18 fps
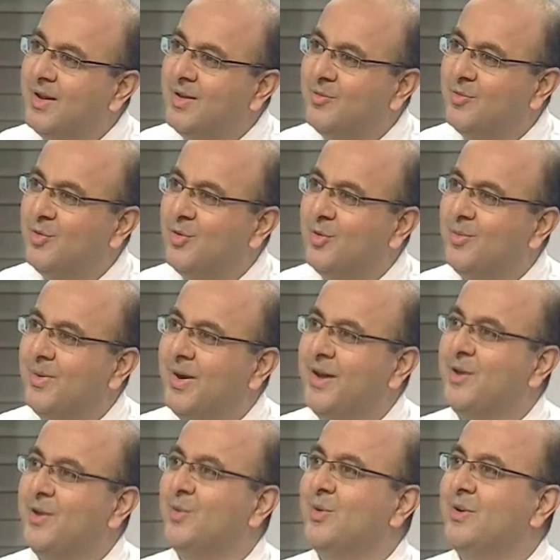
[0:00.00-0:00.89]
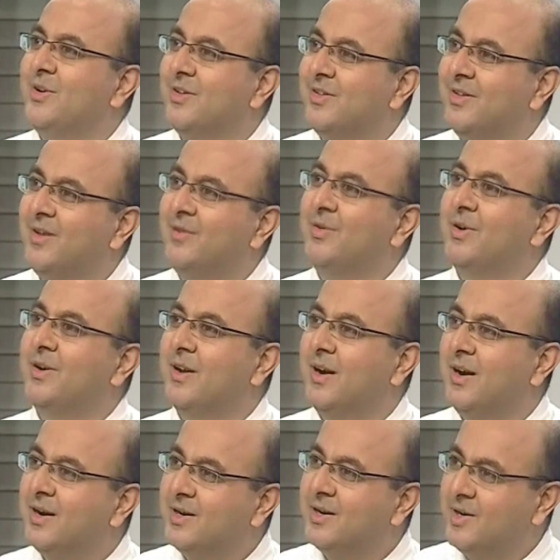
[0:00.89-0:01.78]
lymphoma and you would just give a
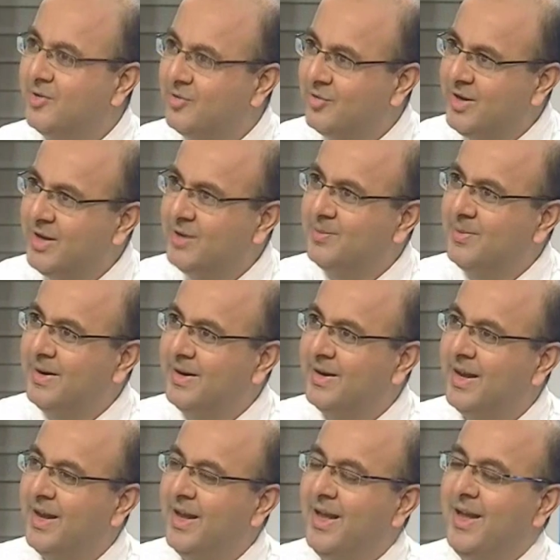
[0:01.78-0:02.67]
targeted treatment